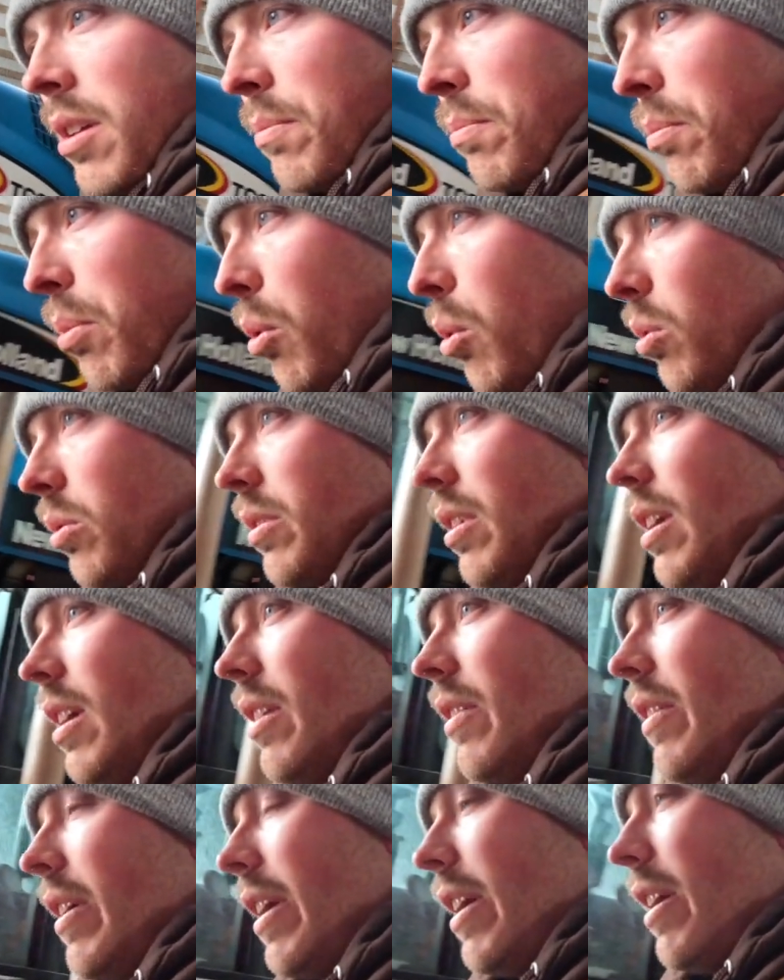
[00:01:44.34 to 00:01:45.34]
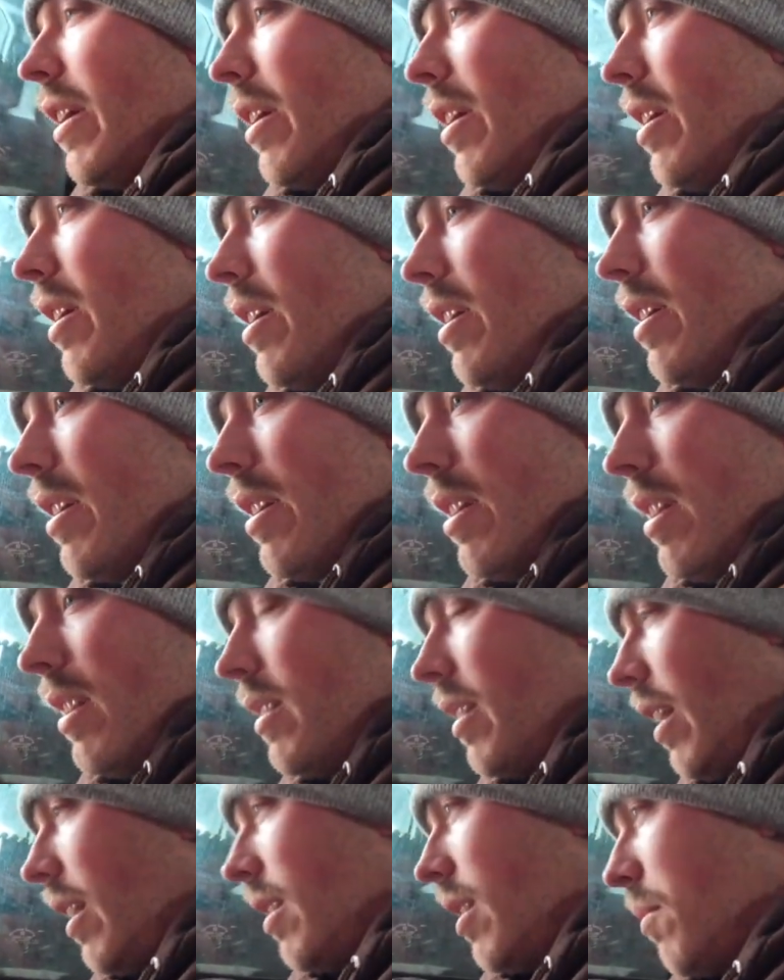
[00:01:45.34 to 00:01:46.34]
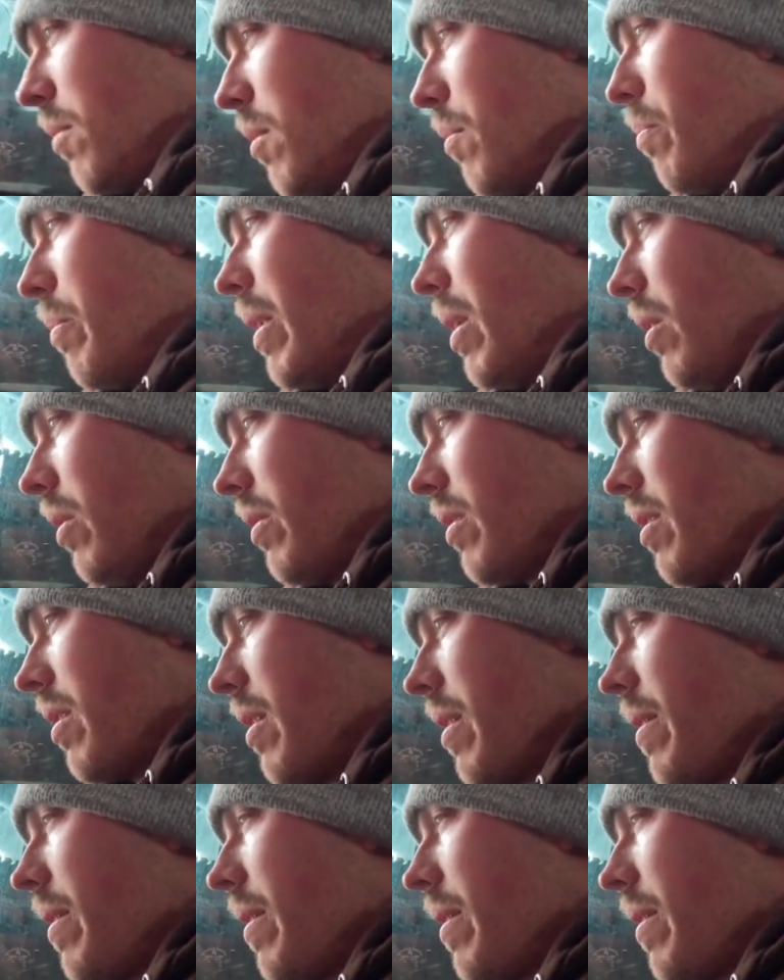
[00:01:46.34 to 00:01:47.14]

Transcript: bolt on there. I need to tighten up the belt.